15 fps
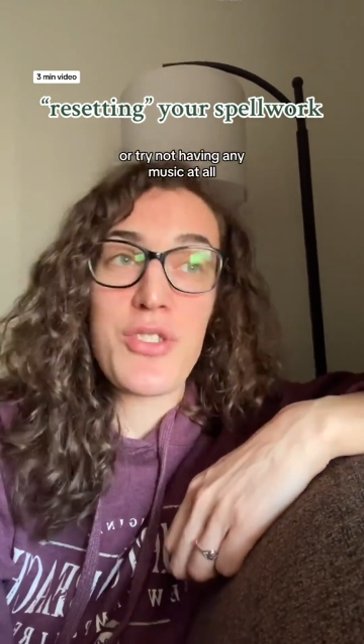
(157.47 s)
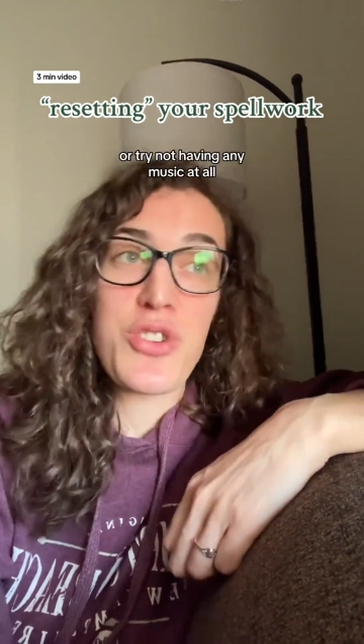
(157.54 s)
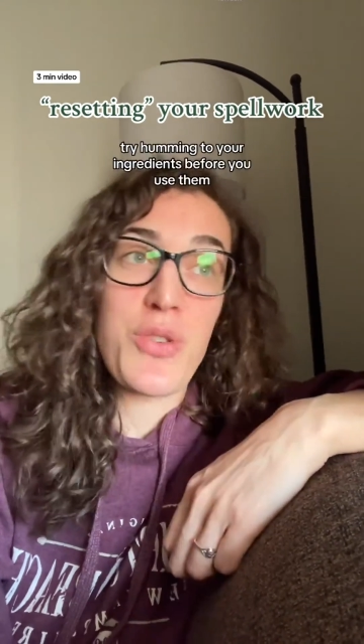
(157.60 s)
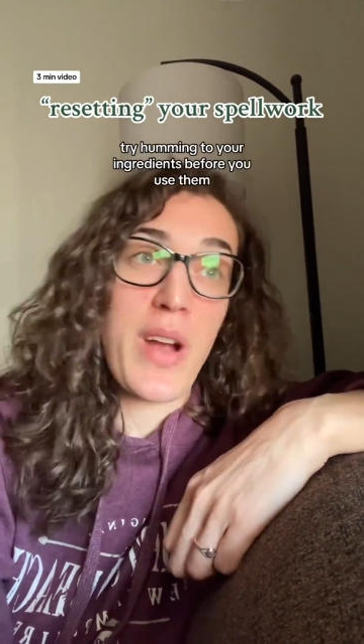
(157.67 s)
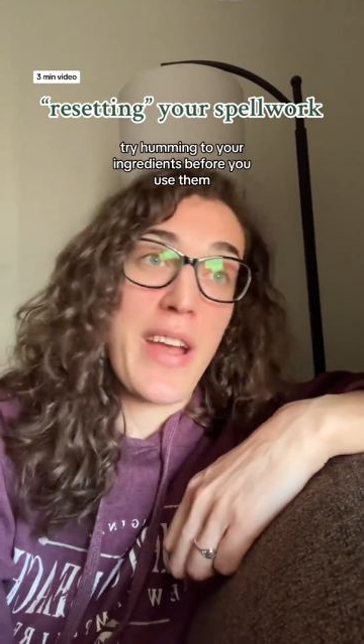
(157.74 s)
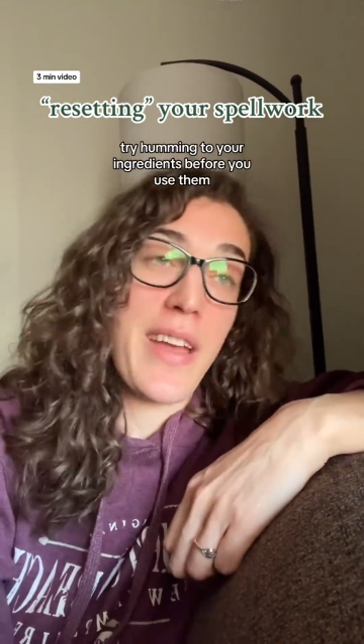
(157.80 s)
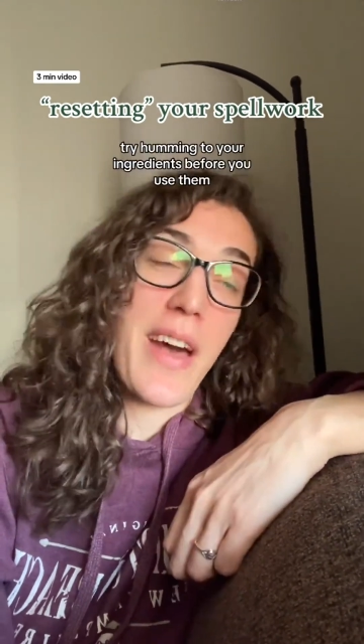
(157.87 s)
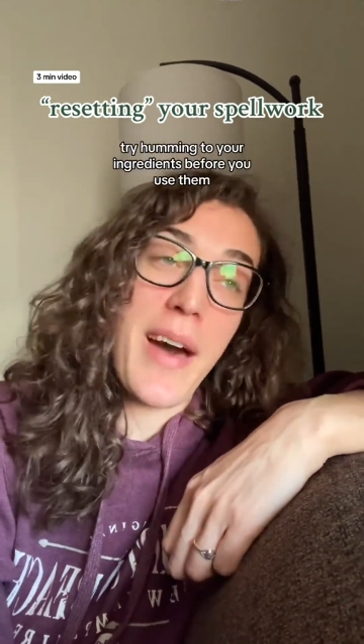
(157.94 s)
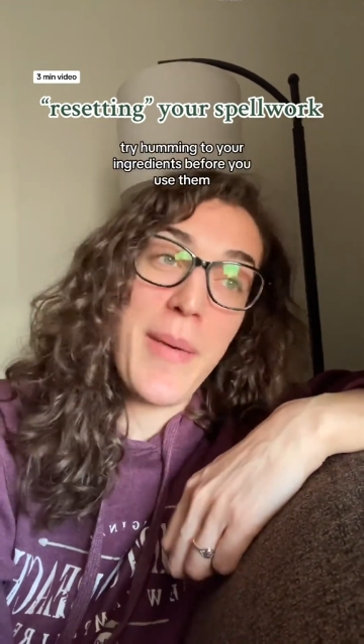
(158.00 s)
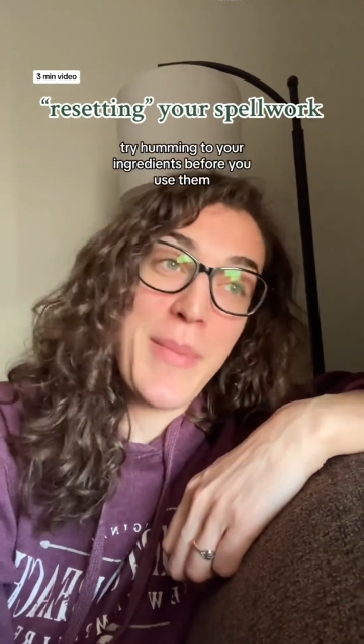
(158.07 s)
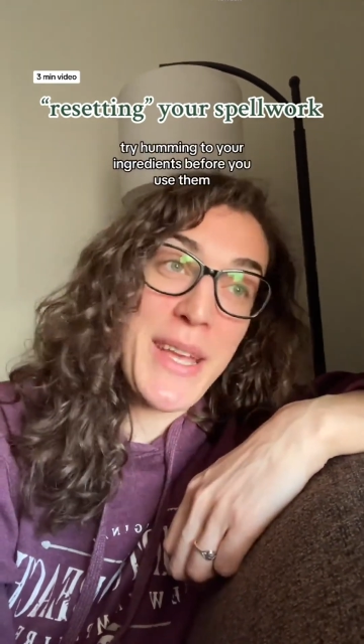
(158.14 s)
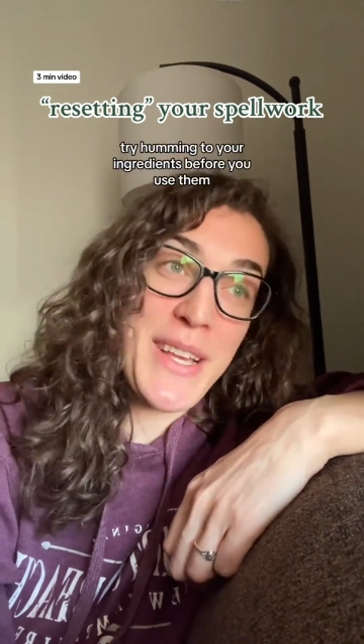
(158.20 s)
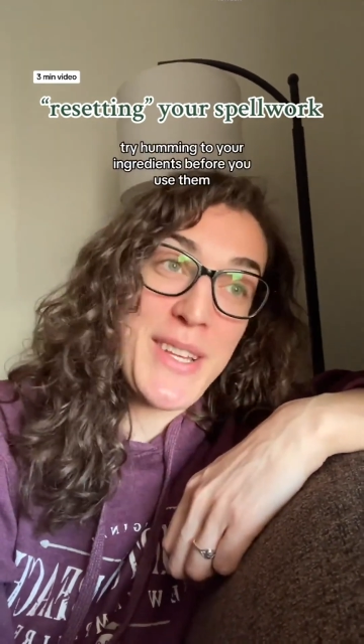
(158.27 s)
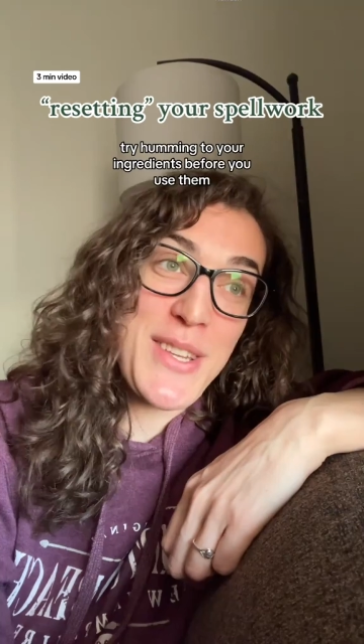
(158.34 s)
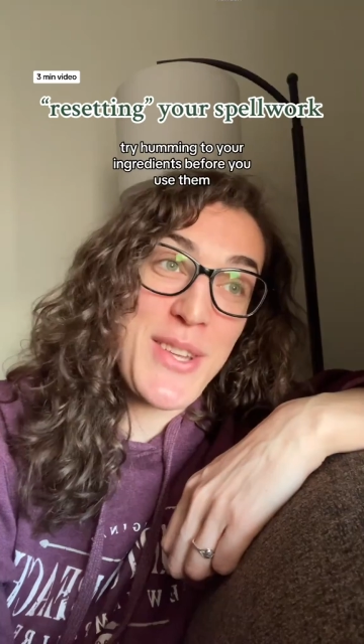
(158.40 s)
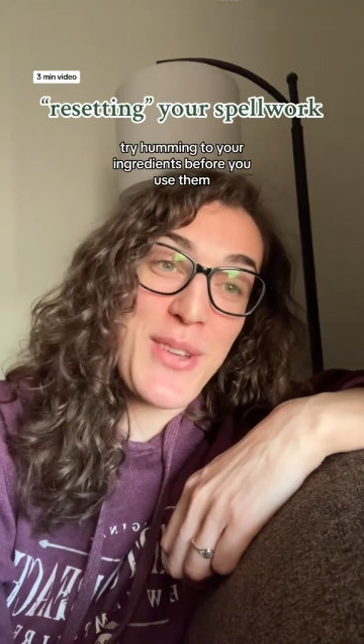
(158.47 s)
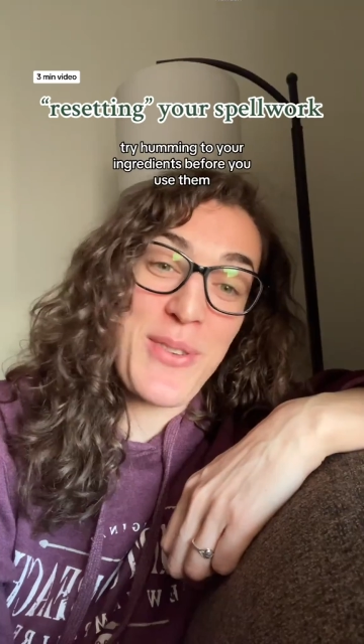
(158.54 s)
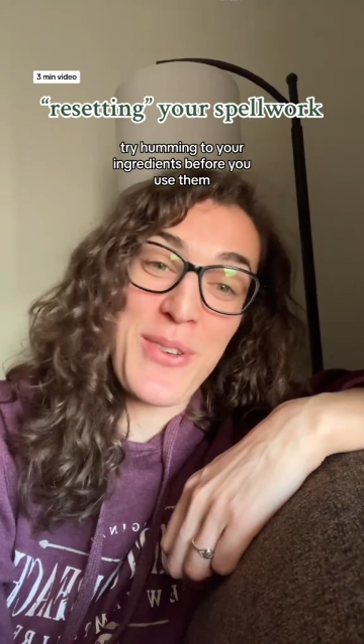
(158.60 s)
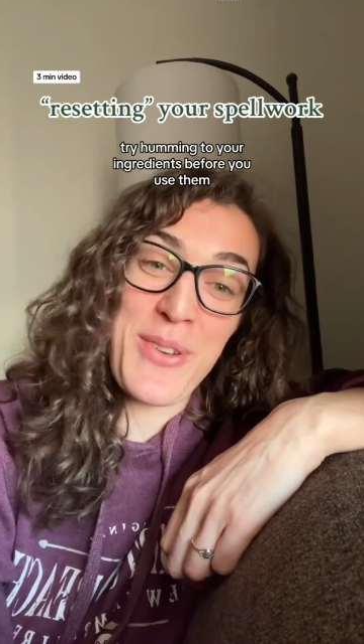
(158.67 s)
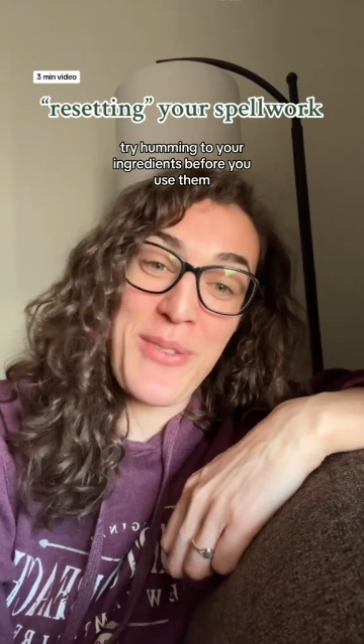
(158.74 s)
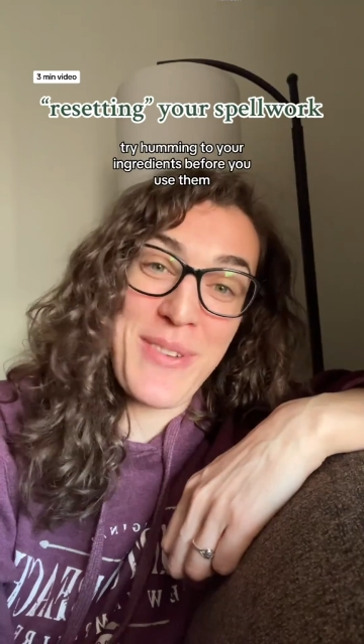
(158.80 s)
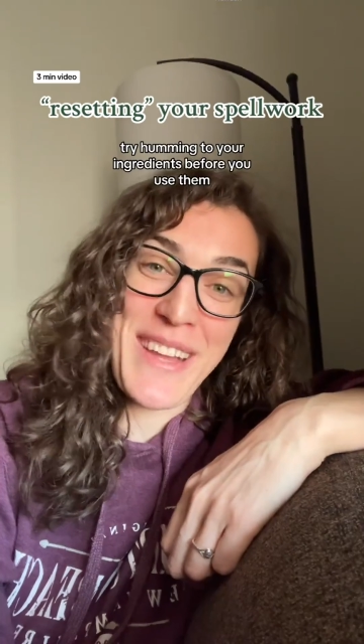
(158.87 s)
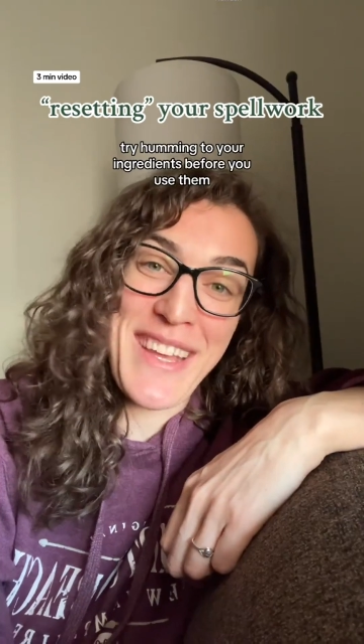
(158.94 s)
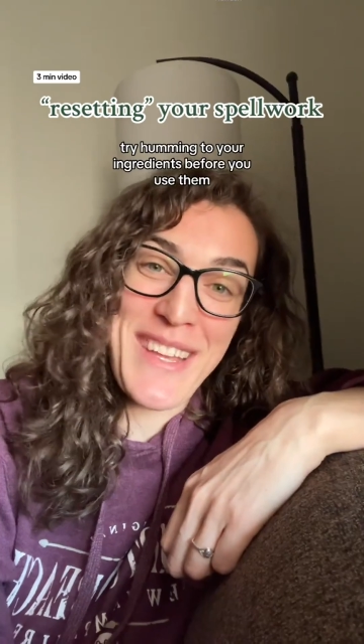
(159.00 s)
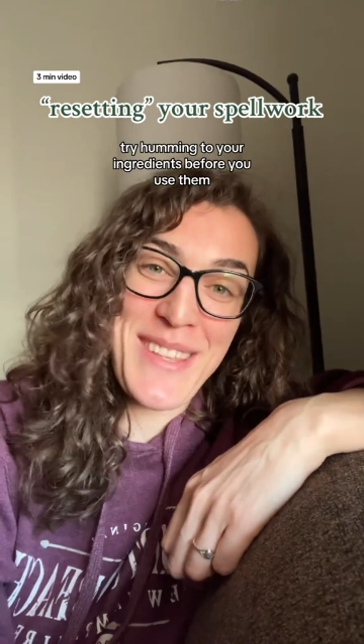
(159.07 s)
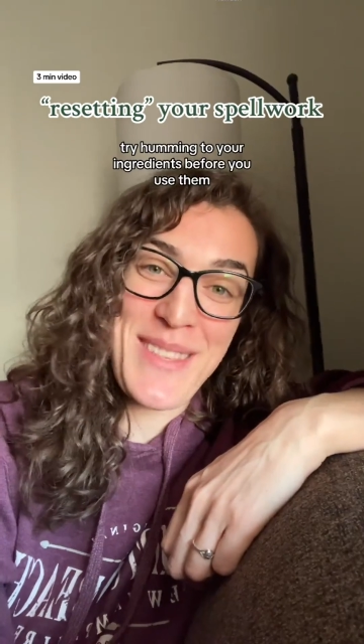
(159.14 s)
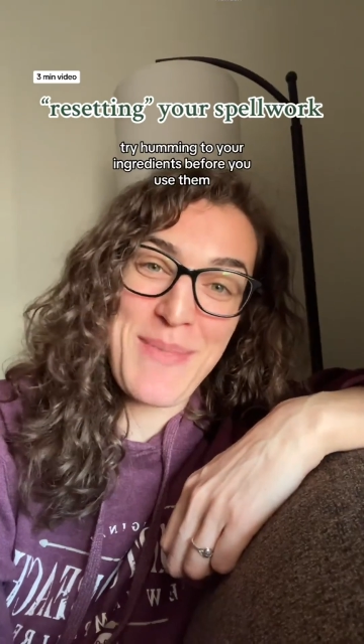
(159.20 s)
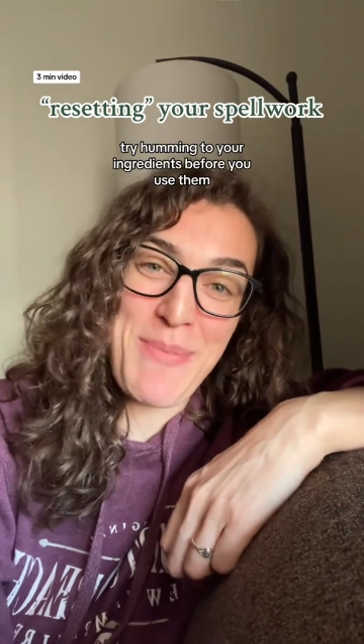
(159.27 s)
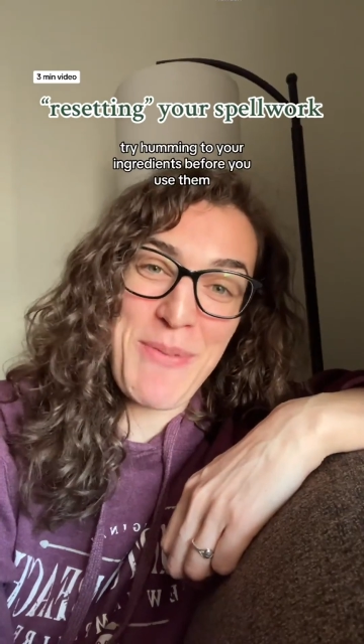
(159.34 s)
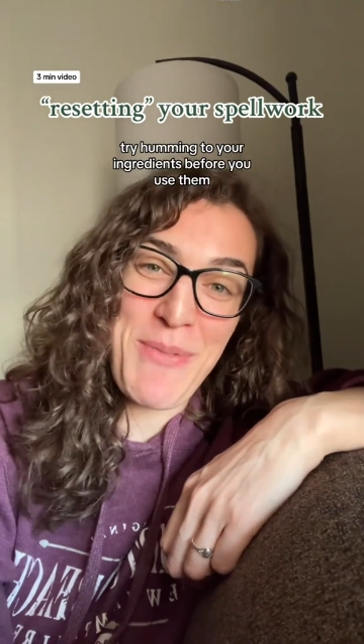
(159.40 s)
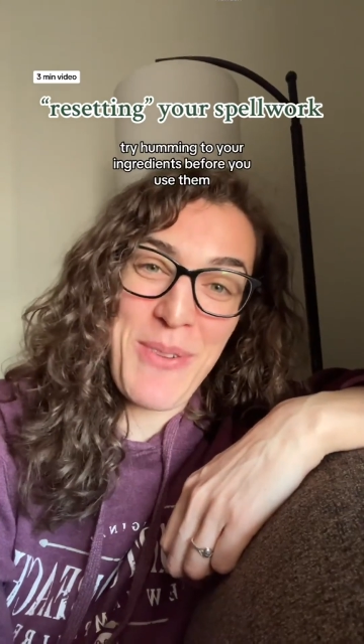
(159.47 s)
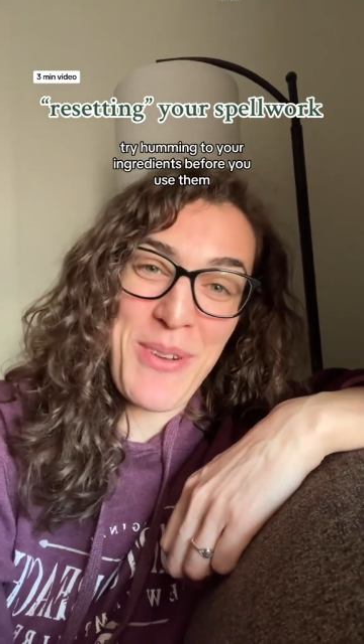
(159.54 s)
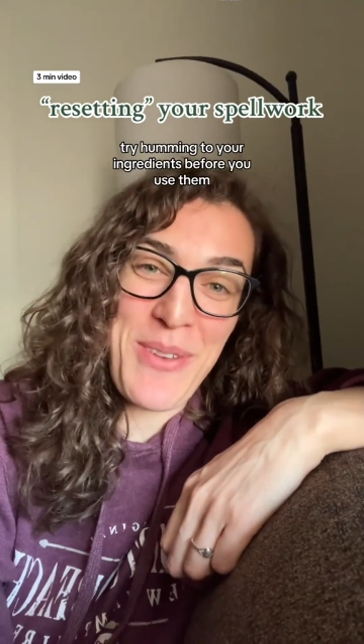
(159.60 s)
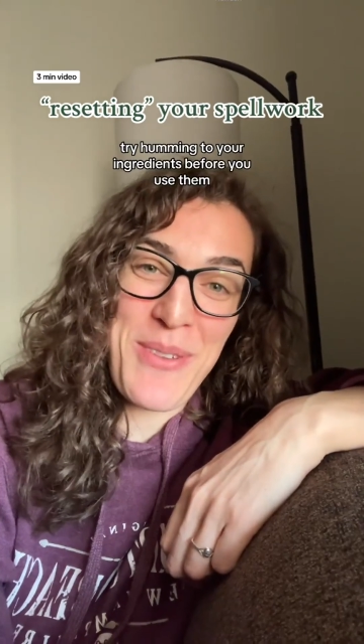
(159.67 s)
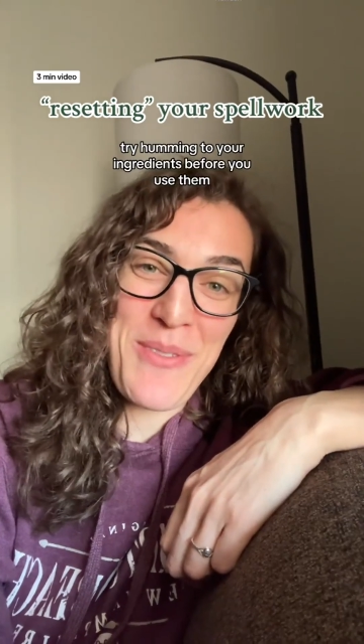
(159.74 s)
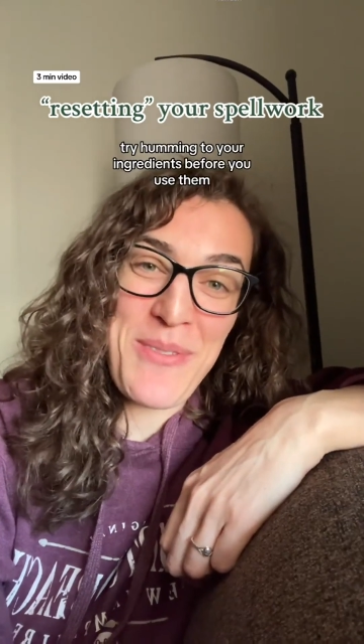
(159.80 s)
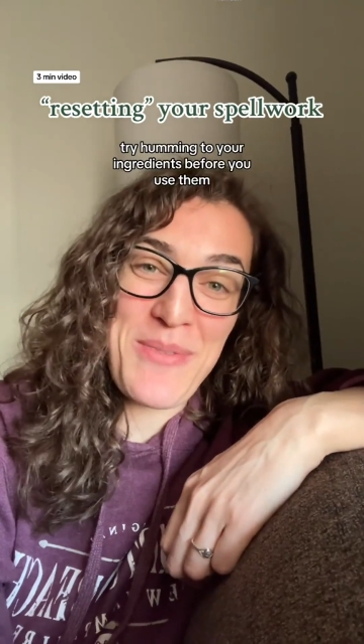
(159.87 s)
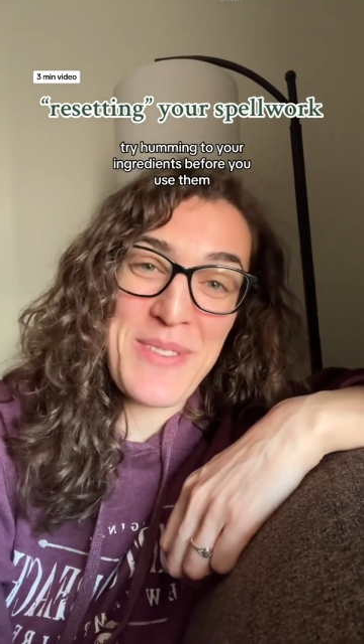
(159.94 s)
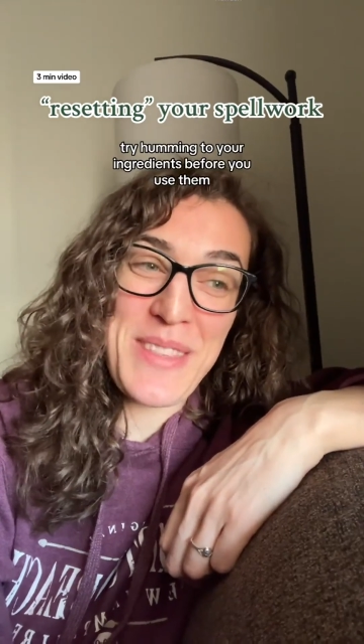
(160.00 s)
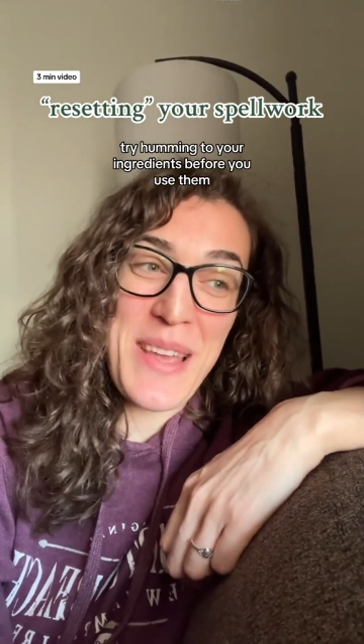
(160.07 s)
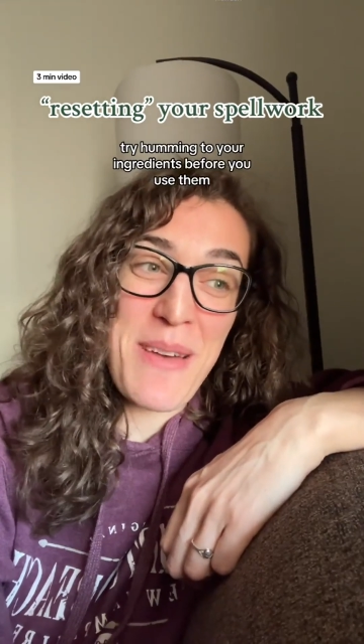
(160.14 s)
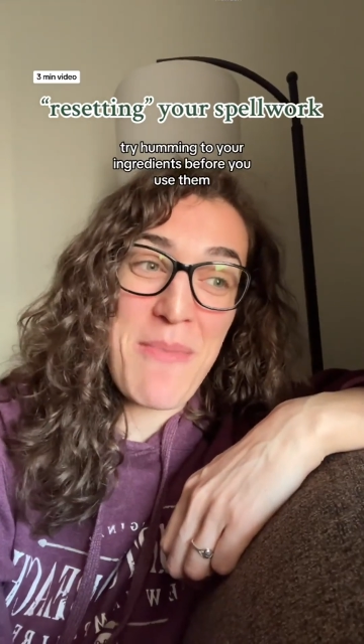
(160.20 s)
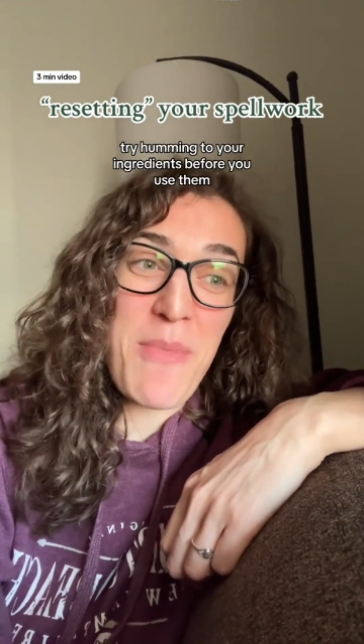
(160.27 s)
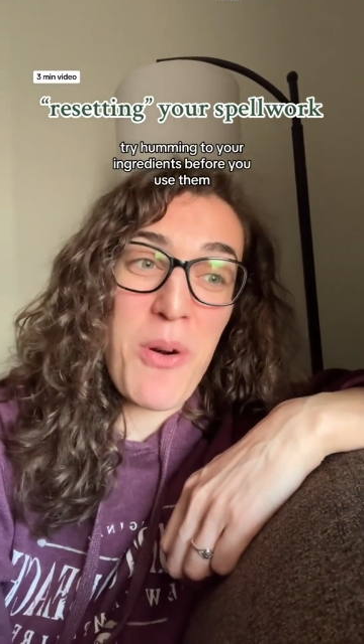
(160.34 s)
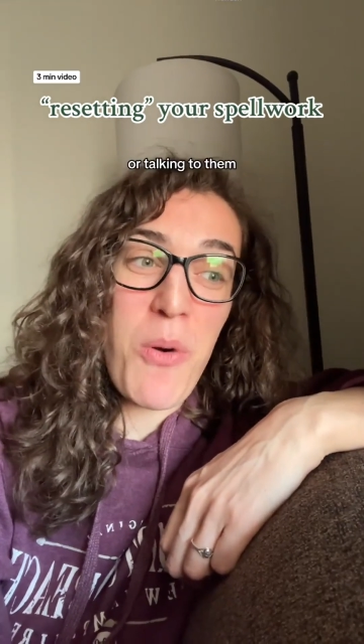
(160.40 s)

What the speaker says: Try humming to your ingredients before you use them,